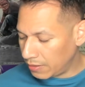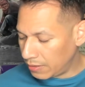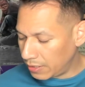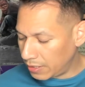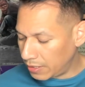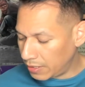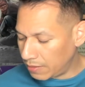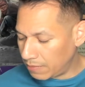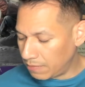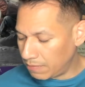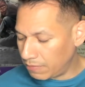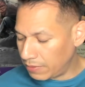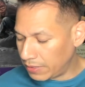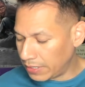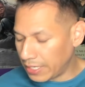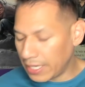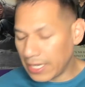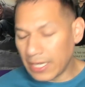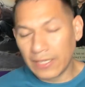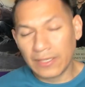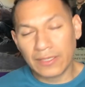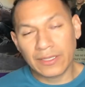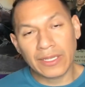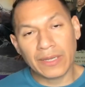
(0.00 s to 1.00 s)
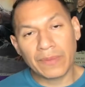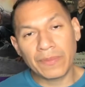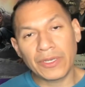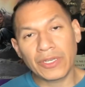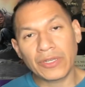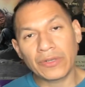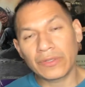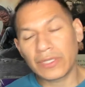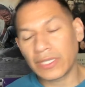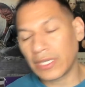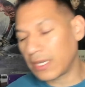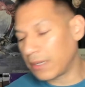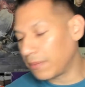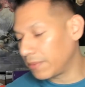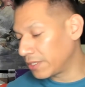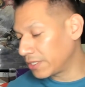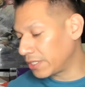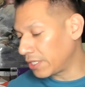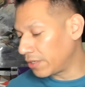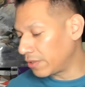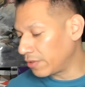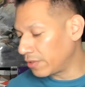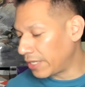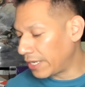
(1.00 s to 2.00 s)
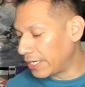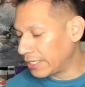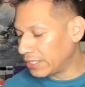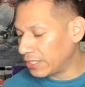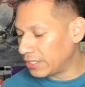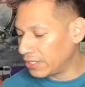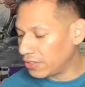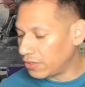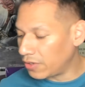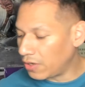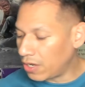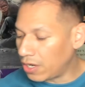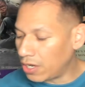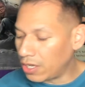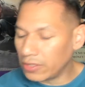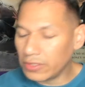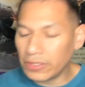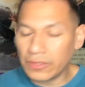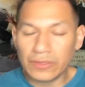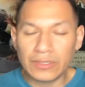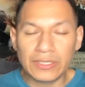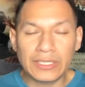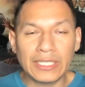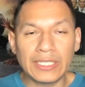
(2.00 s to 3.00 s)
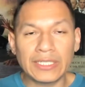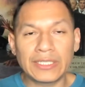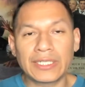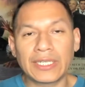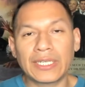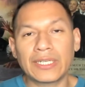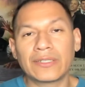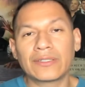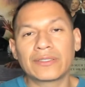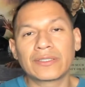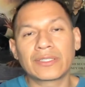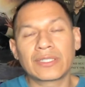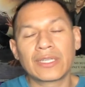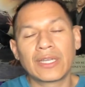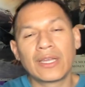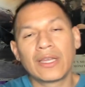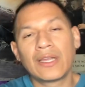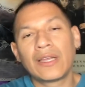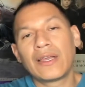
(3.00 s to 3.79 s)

Um, but yeah, let me know in the comments. I would like to know all those details.